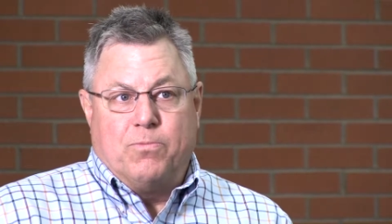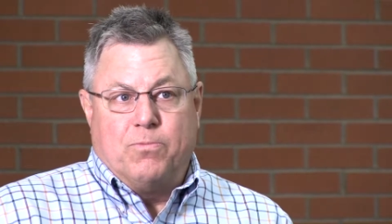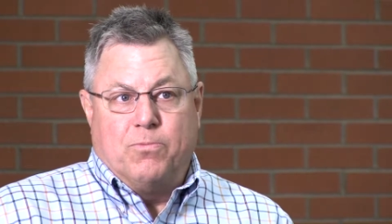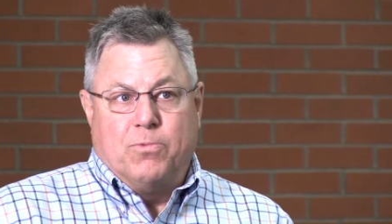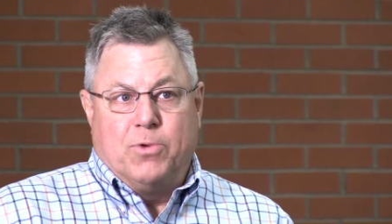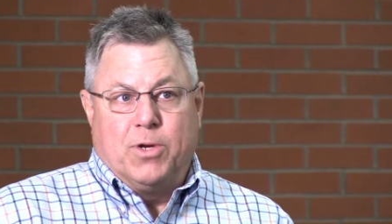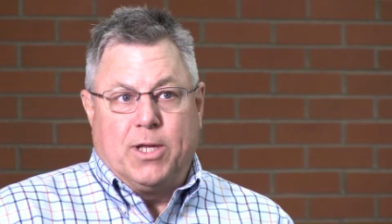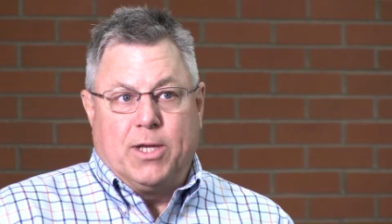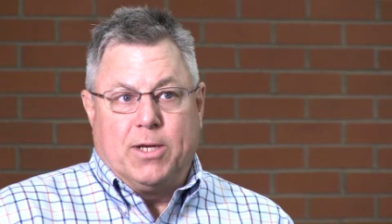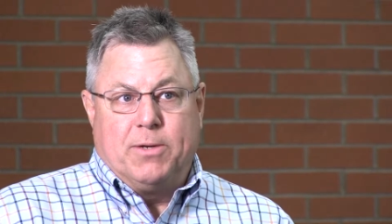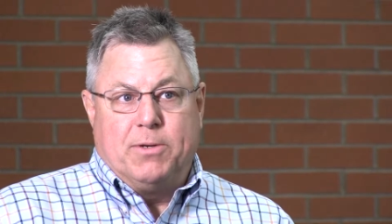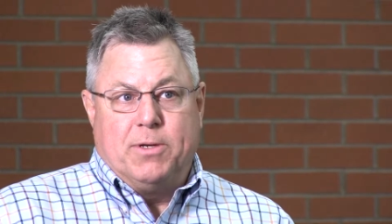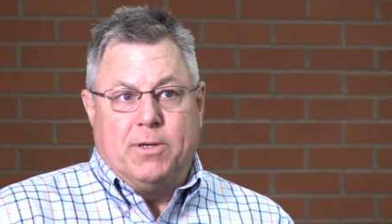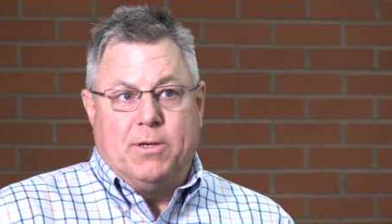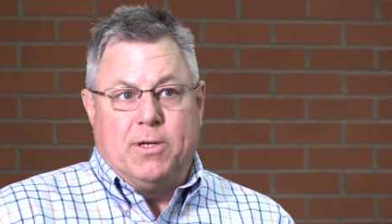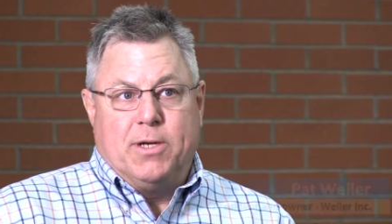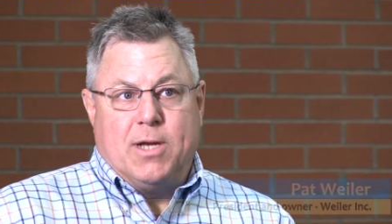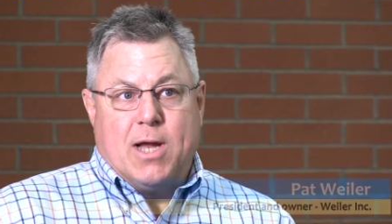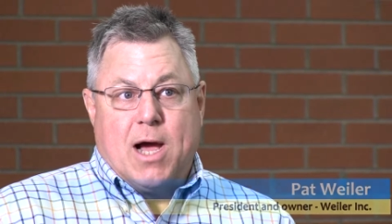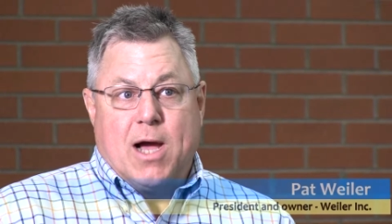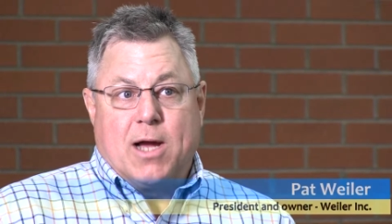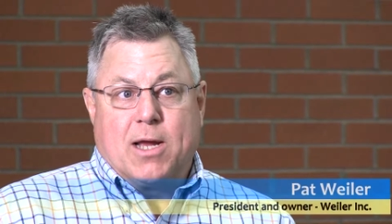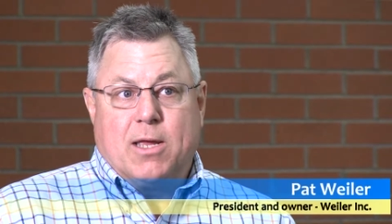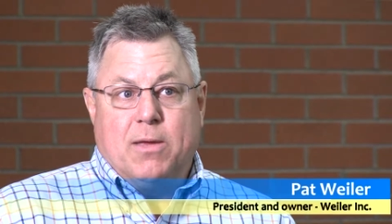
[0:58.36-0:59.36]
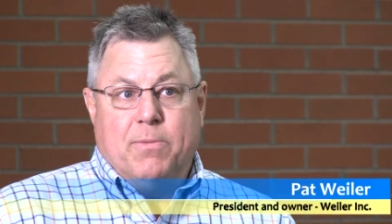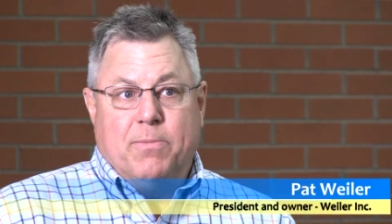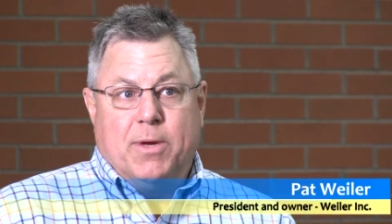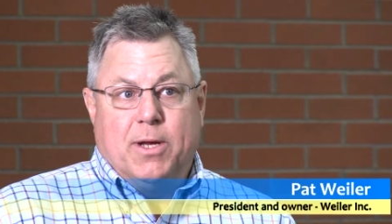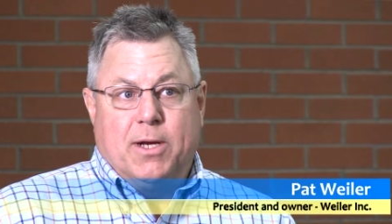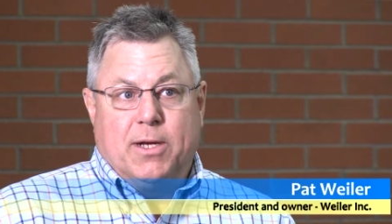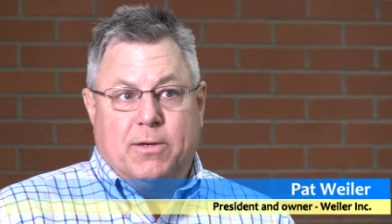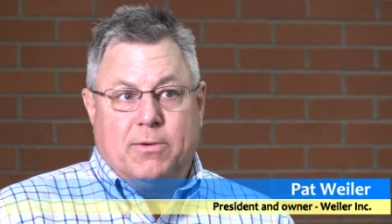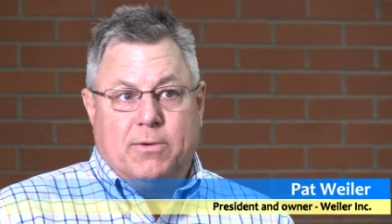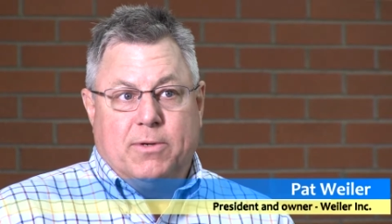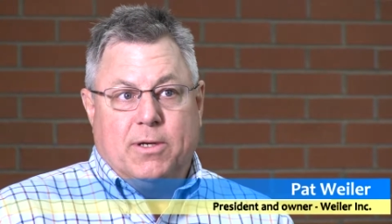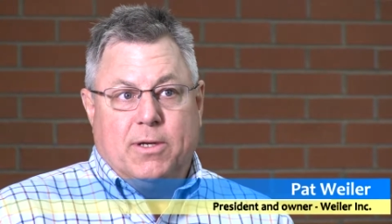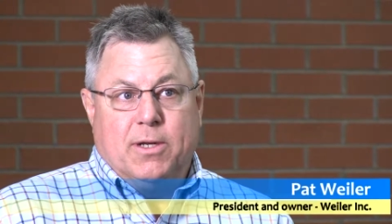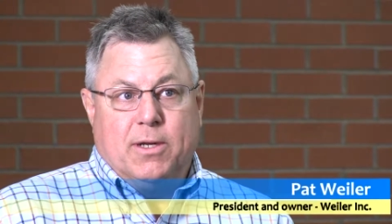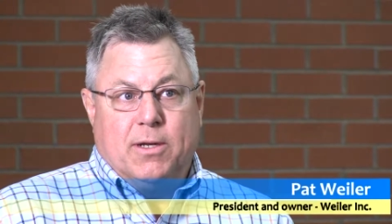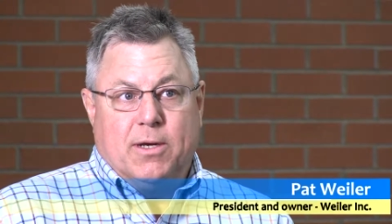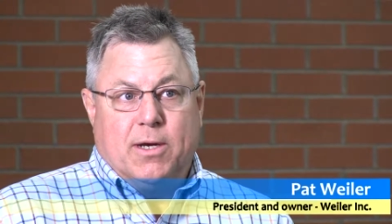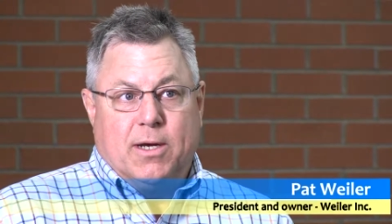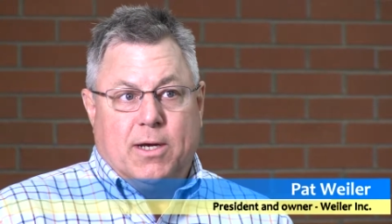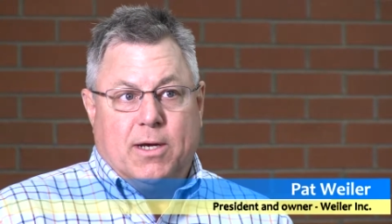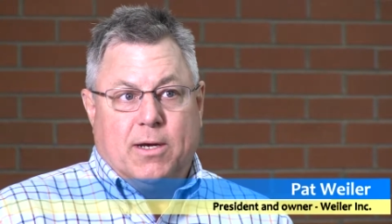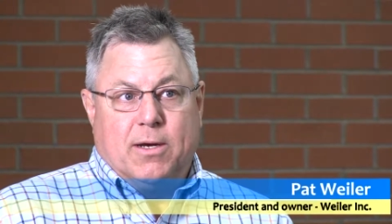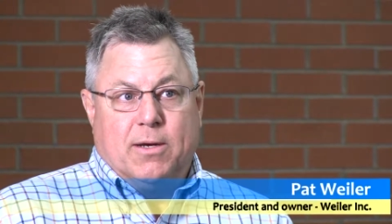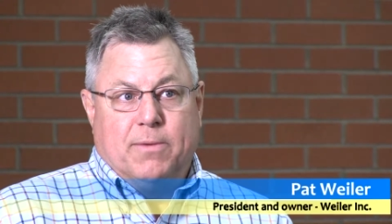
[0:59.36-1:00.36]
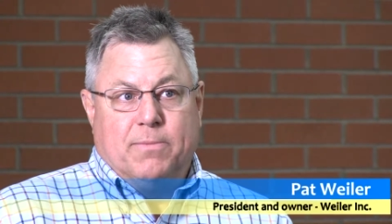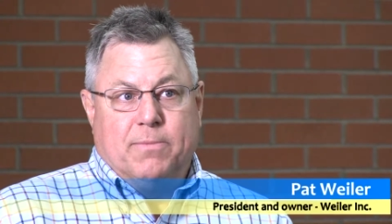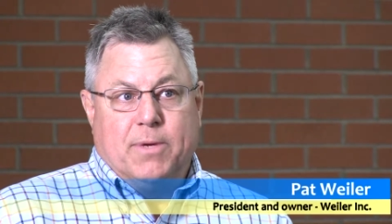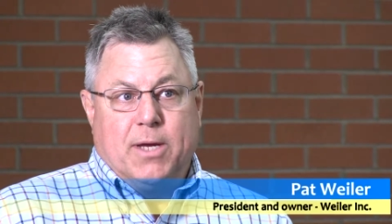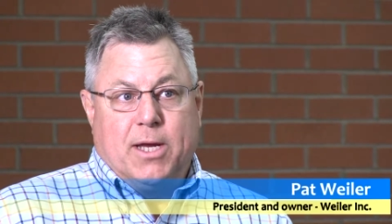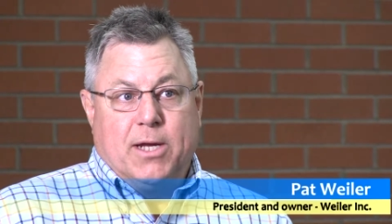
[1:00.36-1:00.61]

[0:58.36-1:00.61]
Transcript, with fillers: really documented uh,